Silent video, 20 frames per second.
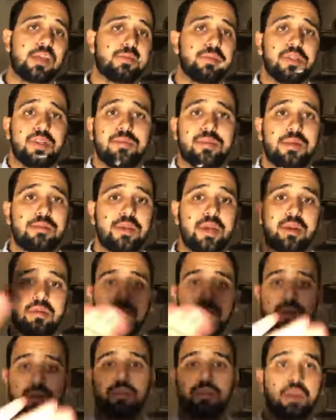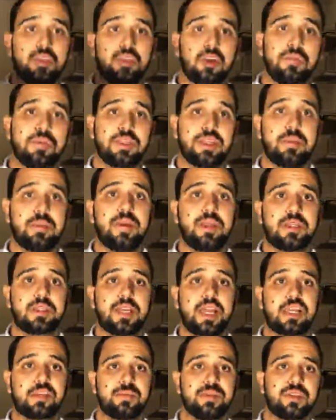Sometimes it took me 10 minutes to
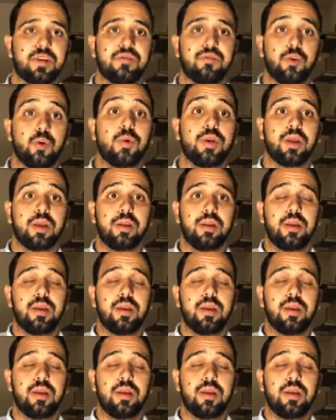catch myself doing it.